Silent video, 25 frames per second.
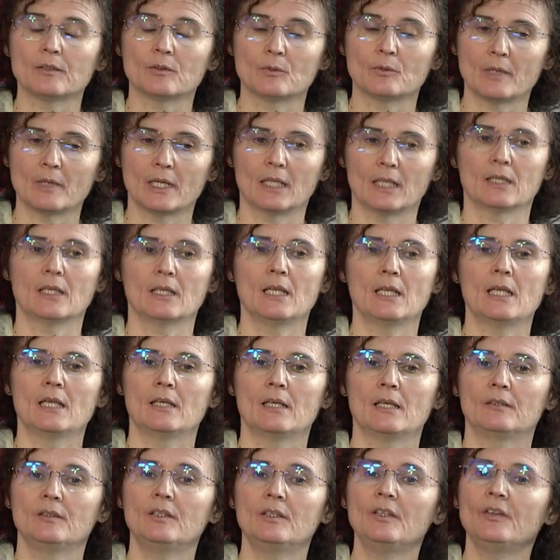that
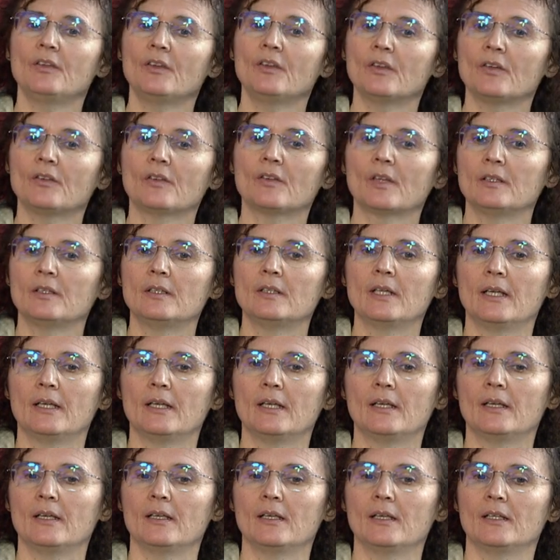today carry the
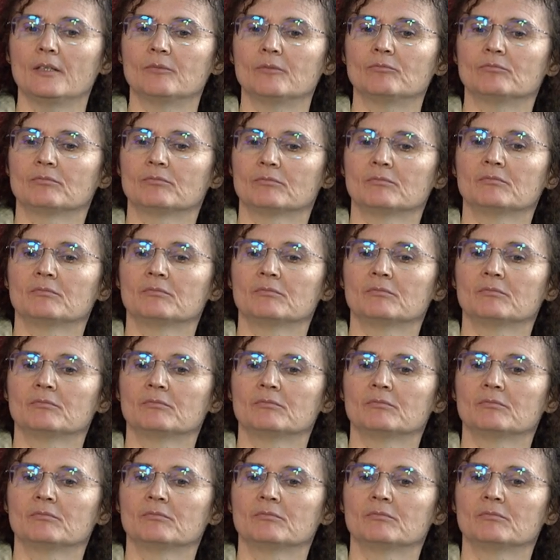most important